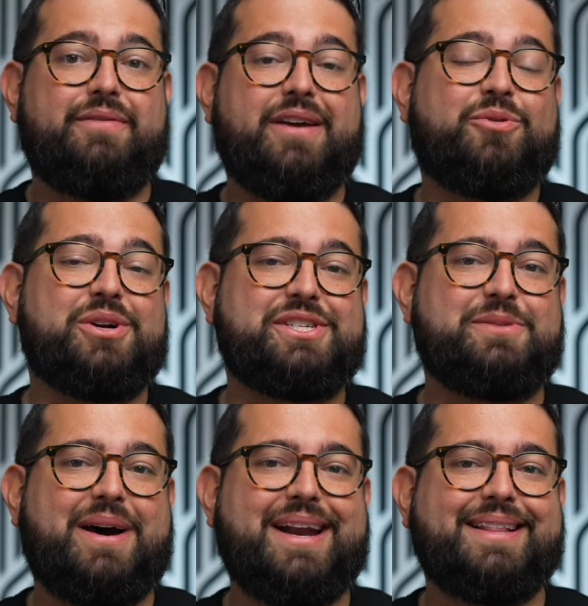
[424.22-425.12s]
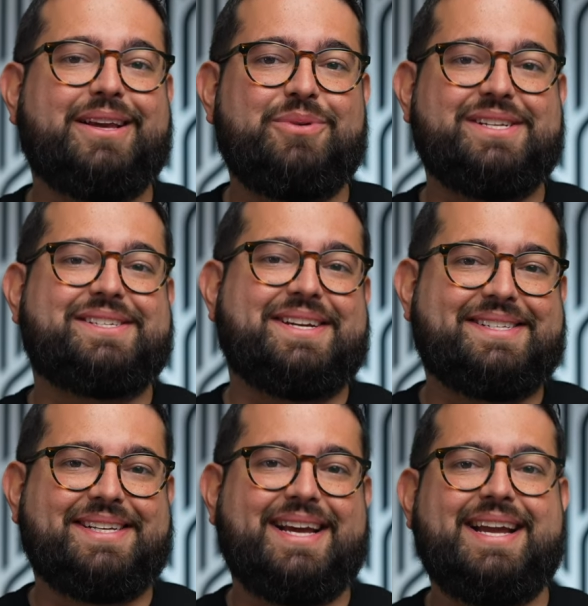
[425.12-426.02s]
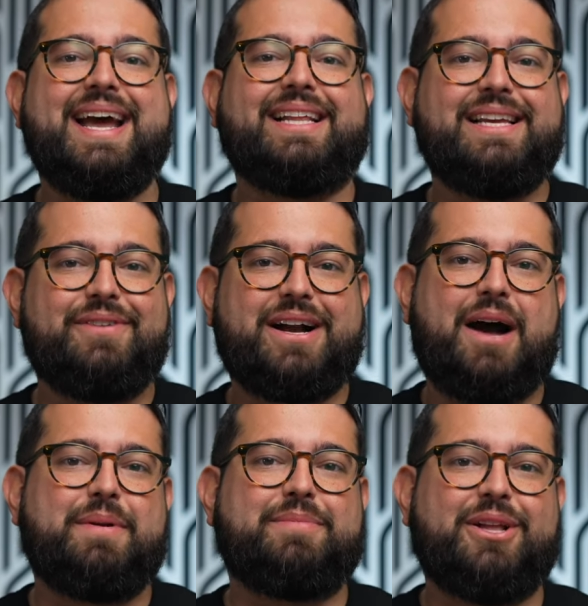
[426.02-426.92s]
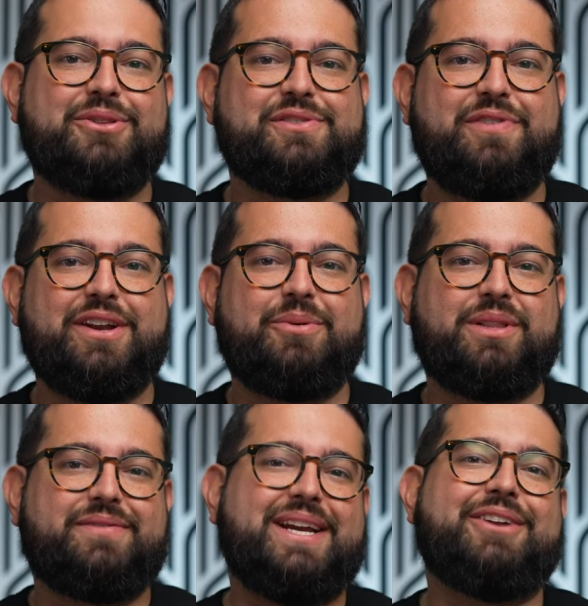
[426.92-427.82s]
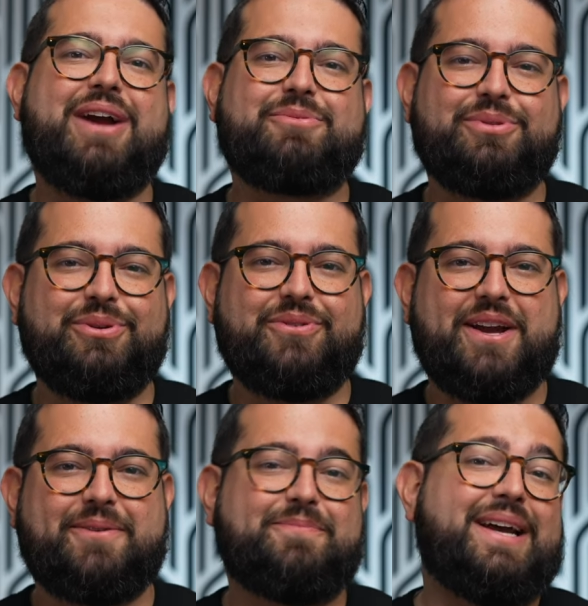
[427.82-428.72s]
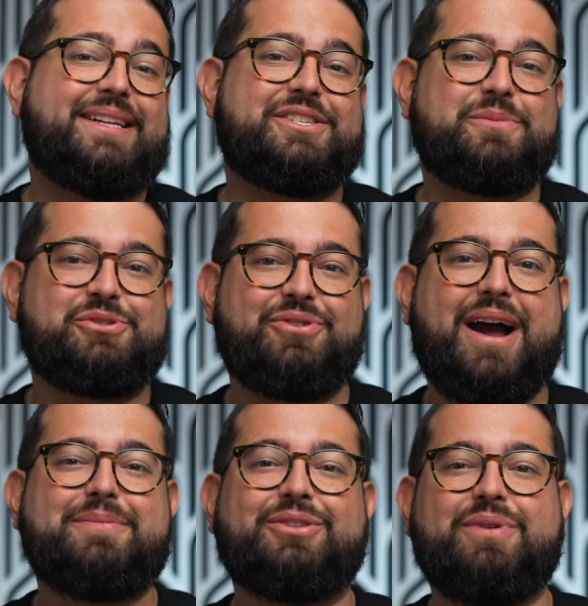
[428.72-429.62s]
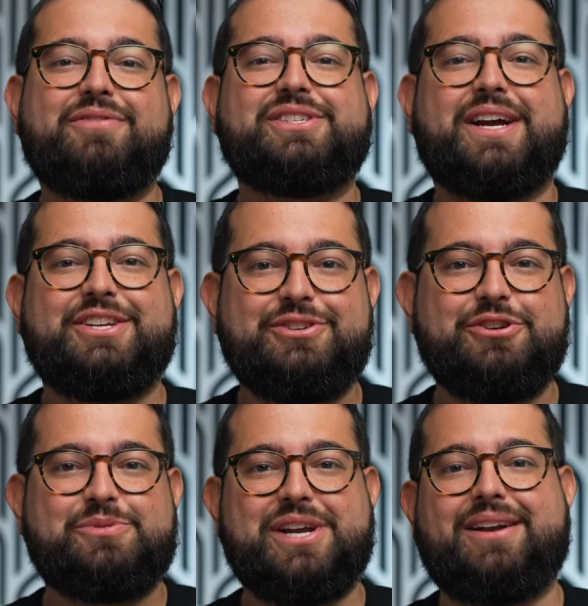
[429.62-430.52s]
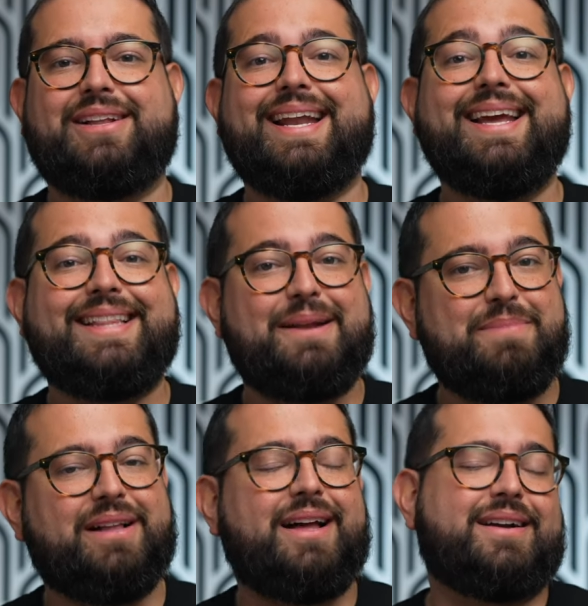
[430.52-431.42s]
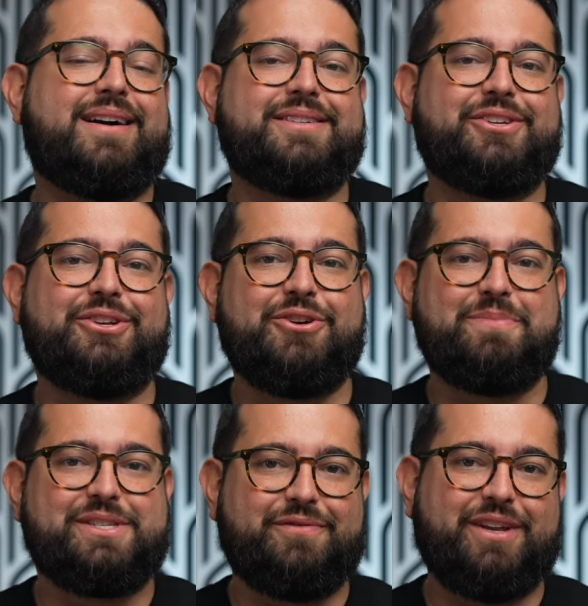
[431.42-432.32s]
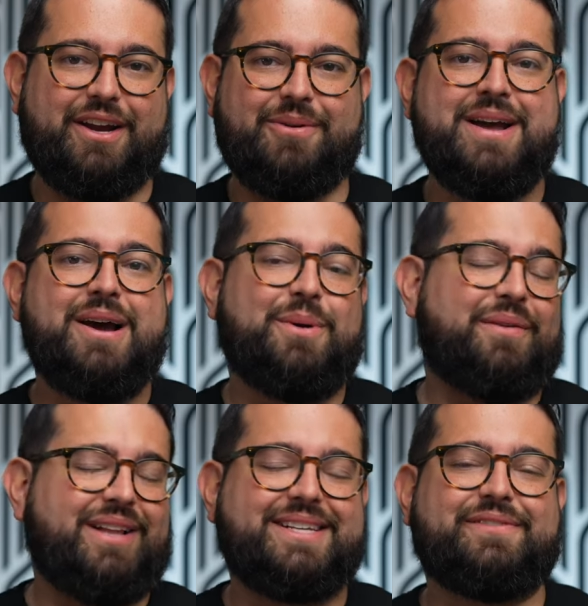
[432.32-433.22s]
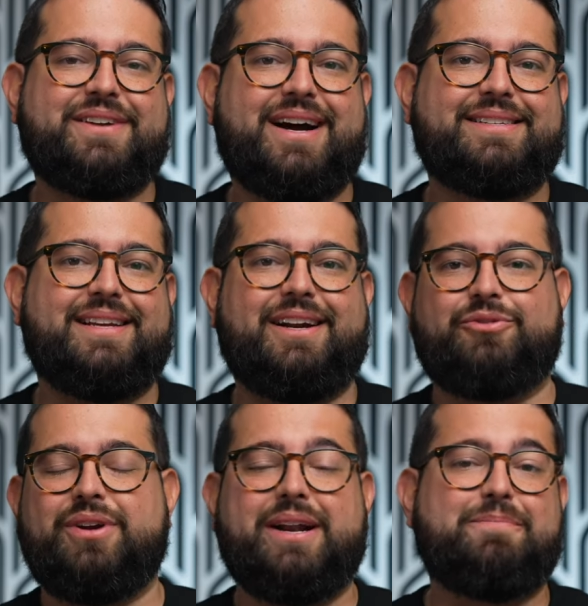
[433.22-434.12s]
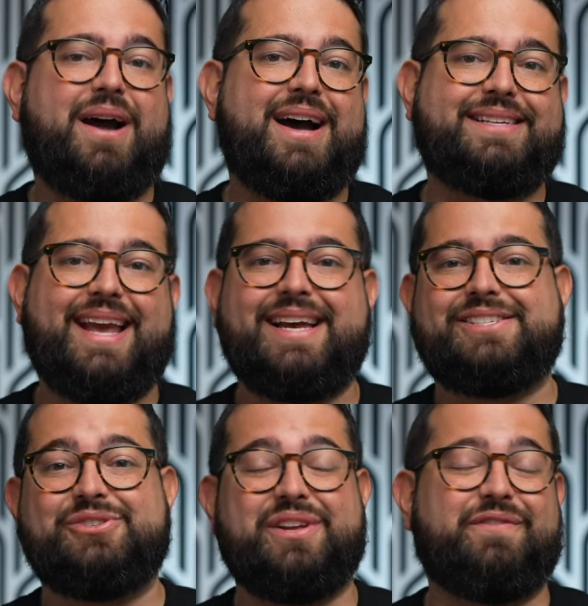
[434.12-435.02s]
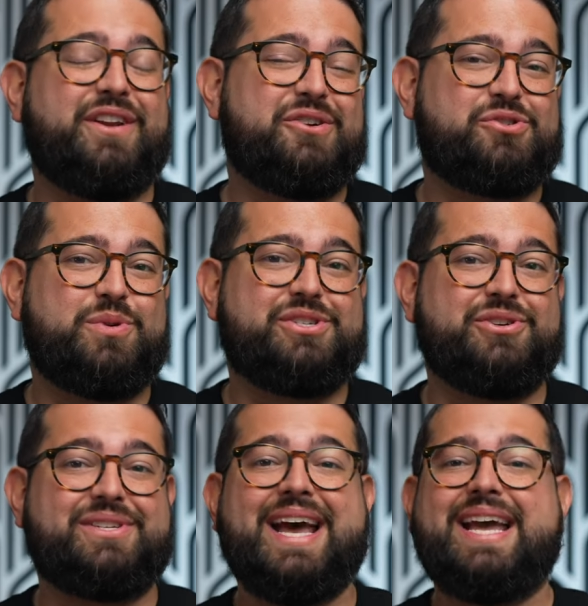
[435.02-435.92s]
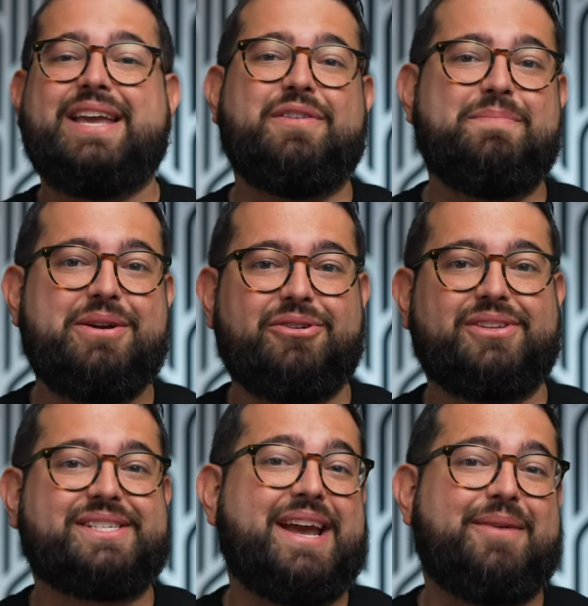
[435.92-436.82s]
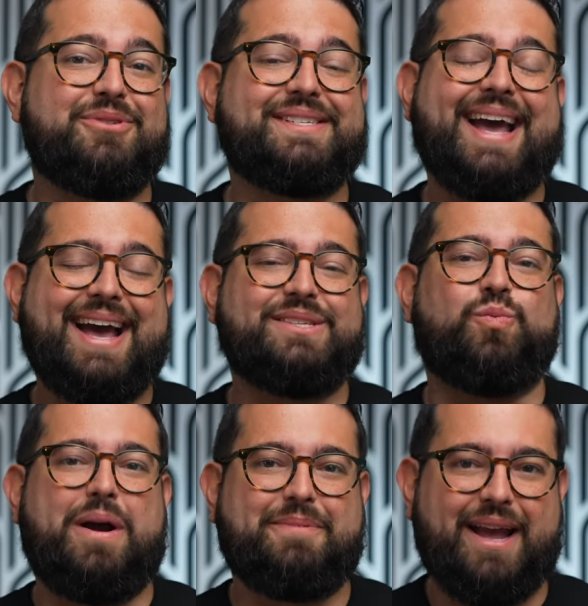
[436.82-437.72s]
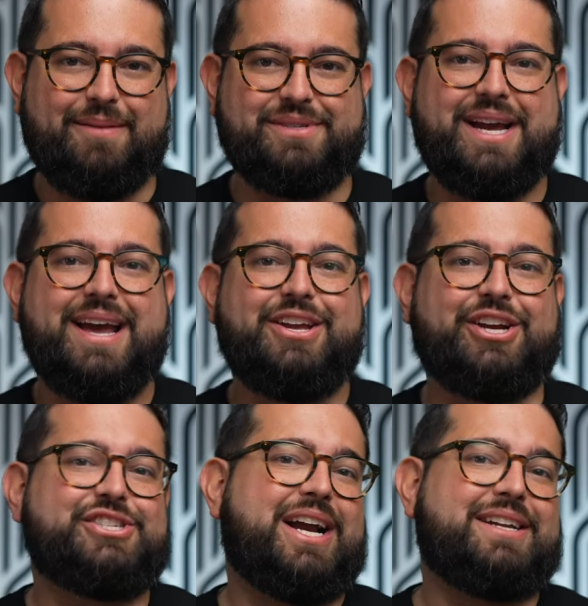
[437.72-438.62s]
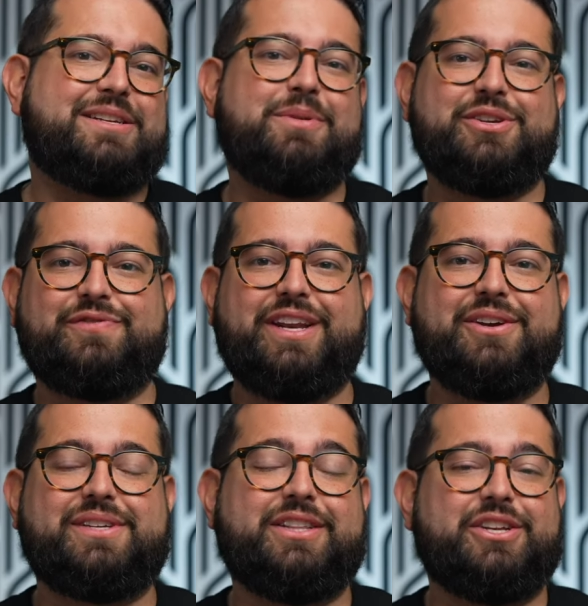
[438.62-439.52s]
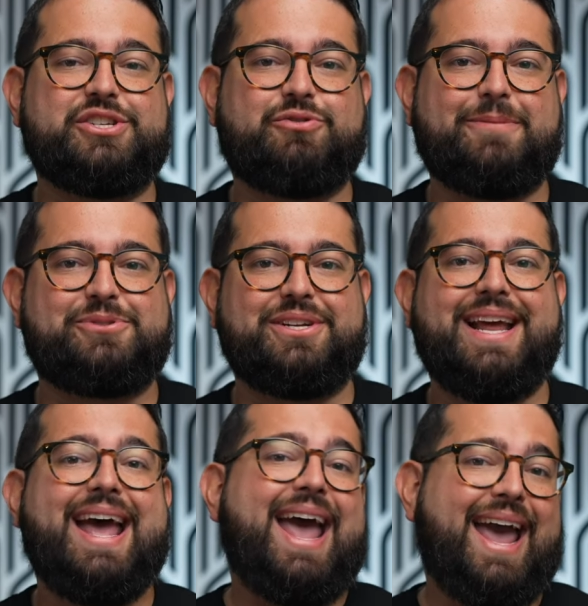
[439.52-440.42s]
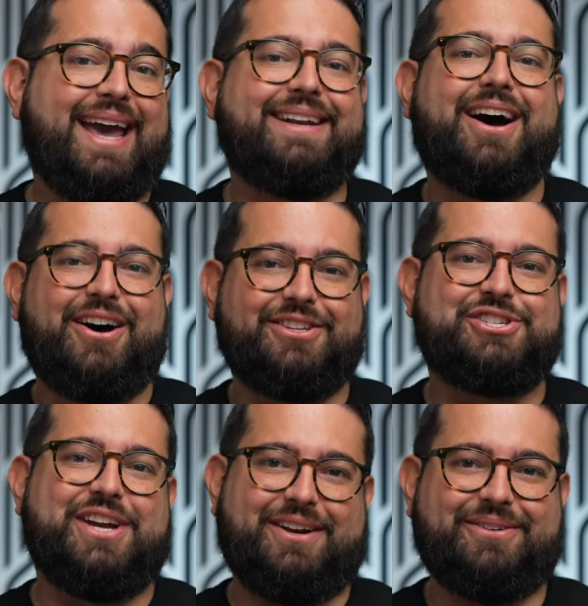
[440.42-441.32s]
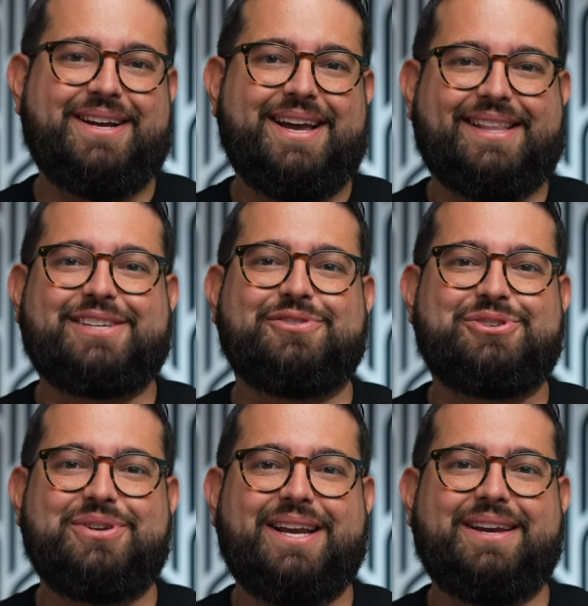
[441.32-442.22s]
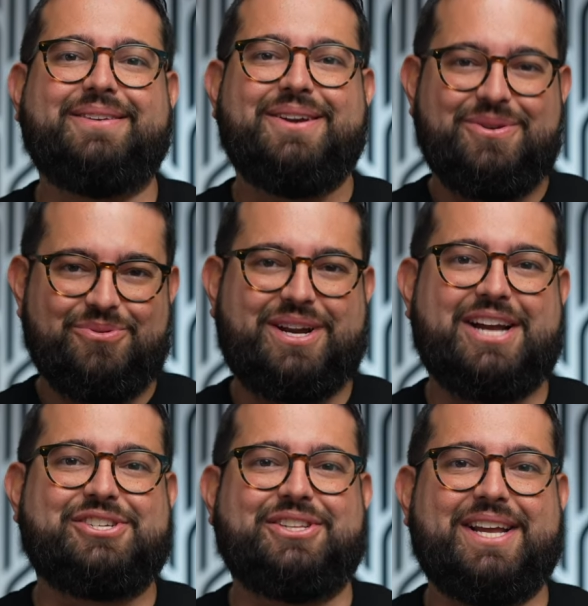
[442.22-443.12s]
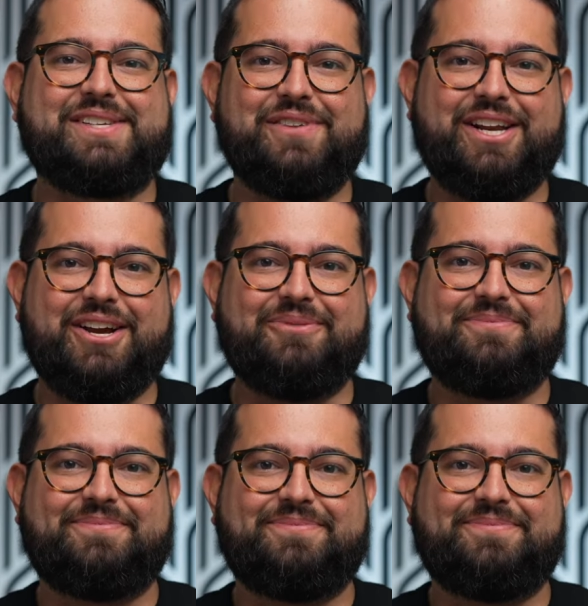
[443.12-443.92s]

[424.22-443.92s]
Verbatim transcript: If you have questions about anything we discussed today, leave a comment below this video. We'd love to interact with you there. And then subscribe to the Riverside YouTube channel and hit that bell icon so you don't miss a video. We have lots of content on creating podcasts, using video switchers, even mirrorless cameras as webcams. You can check out some of those videos in the description and on the channel. Thanks for tuning in. We'll catch you in the next video.